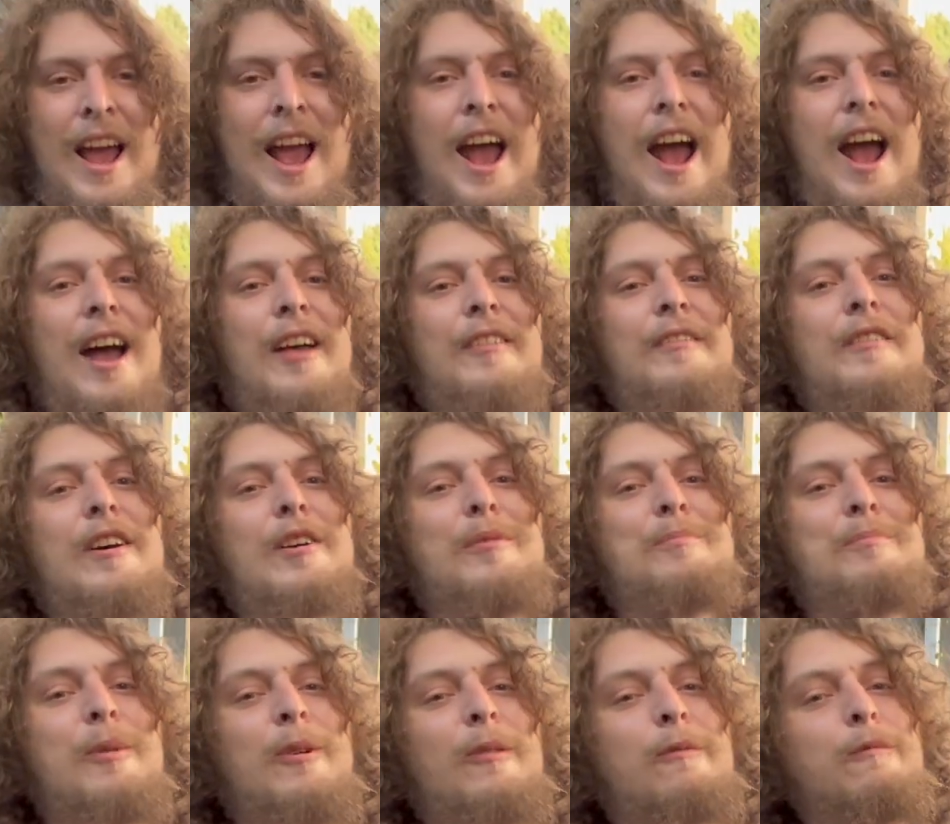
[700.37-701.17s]
And
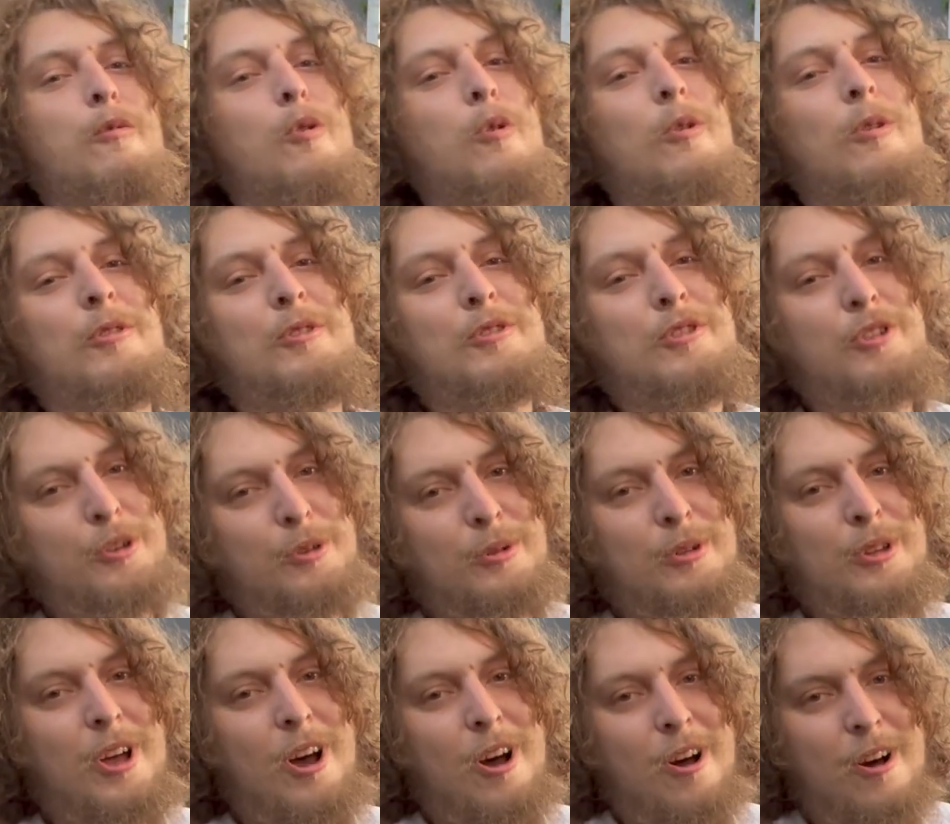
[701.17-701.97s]
then before too
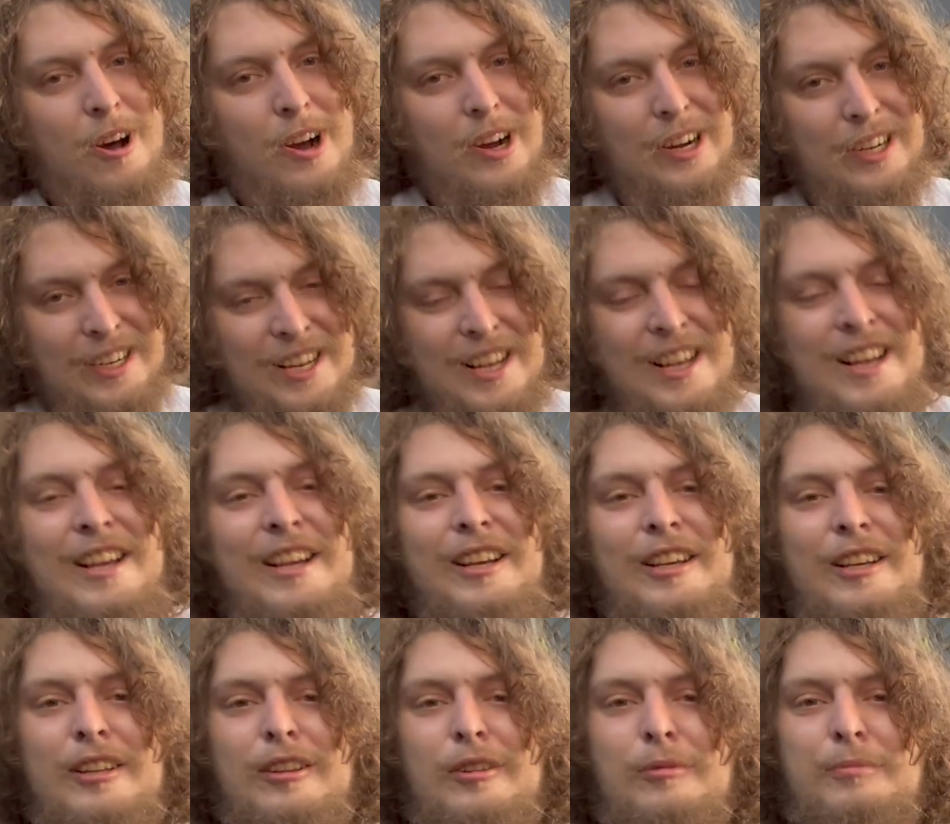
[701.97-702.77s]
long,
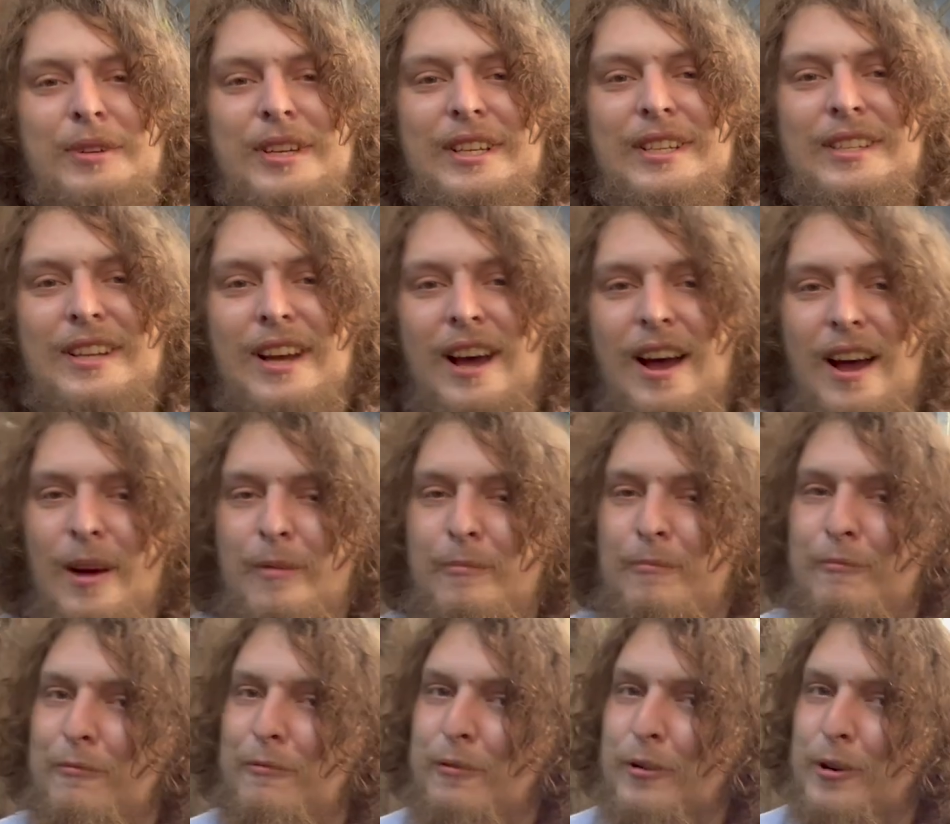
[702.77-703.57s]
it'll be
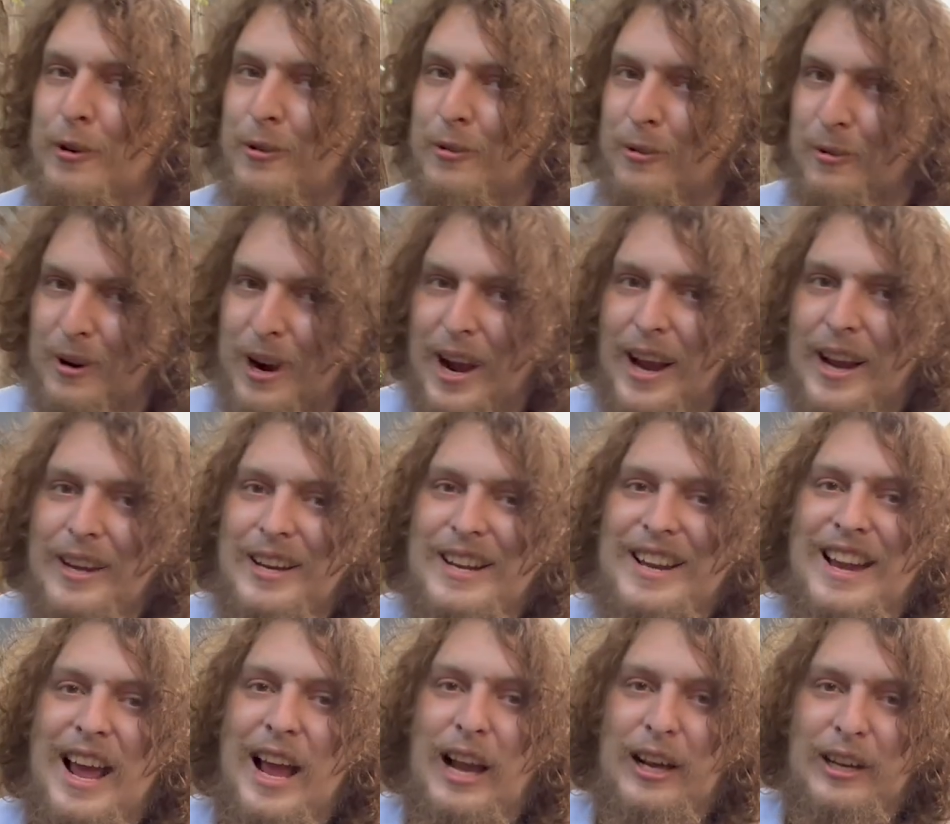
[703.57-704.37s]
time for grade
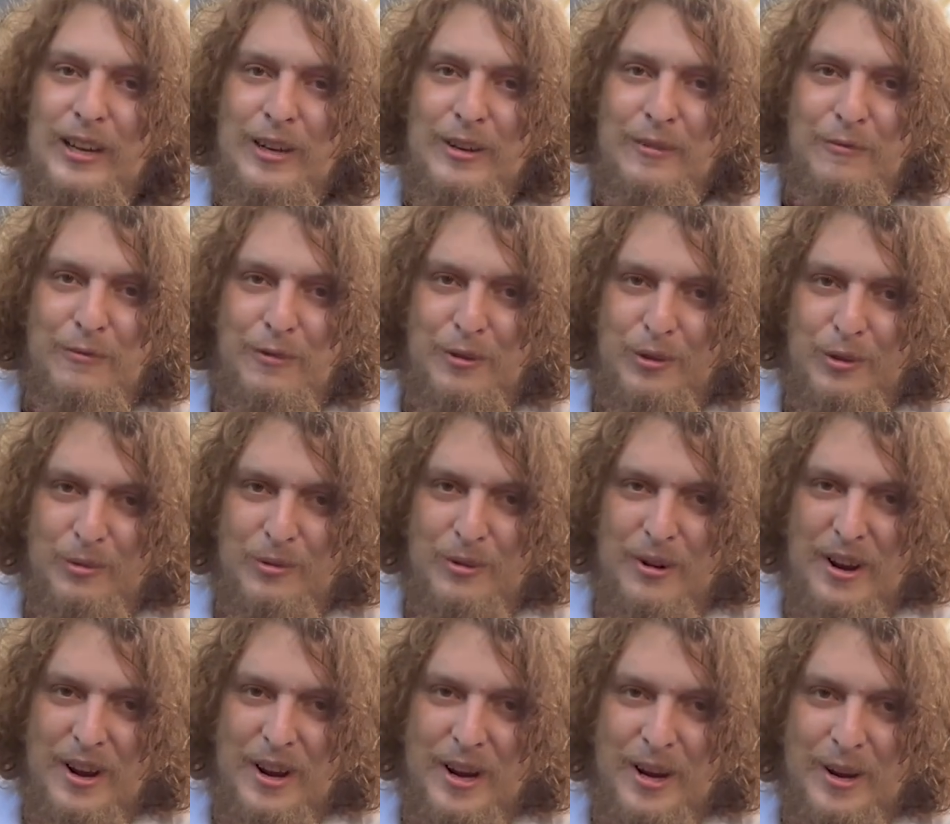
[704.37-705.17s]

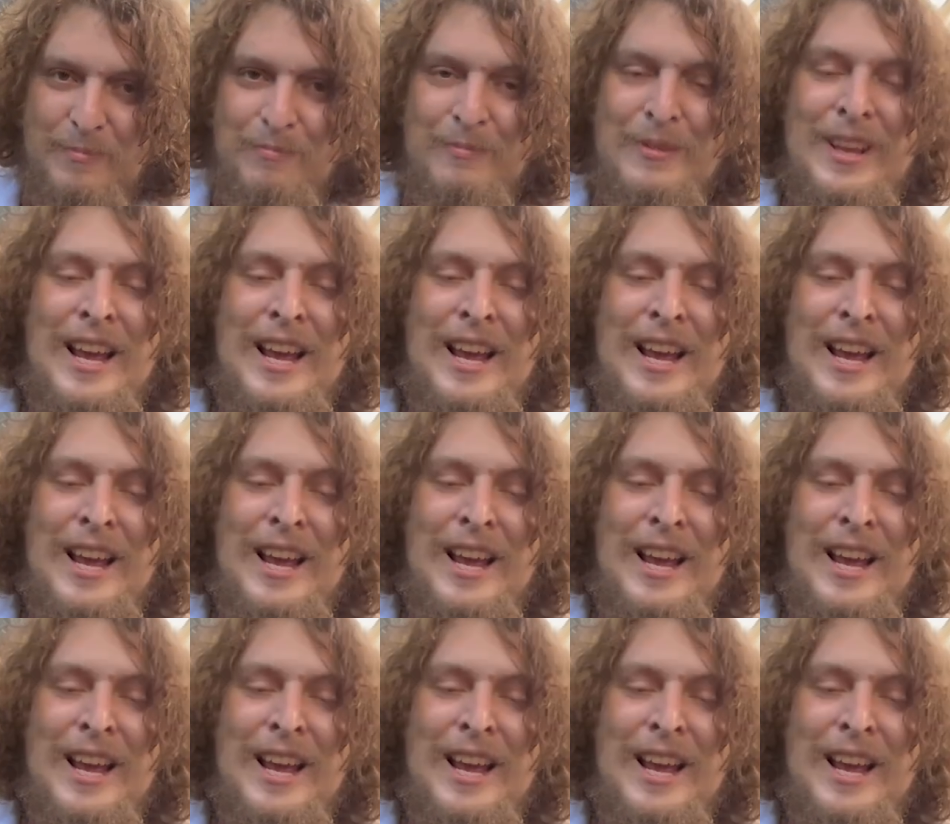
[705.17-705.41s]
-3.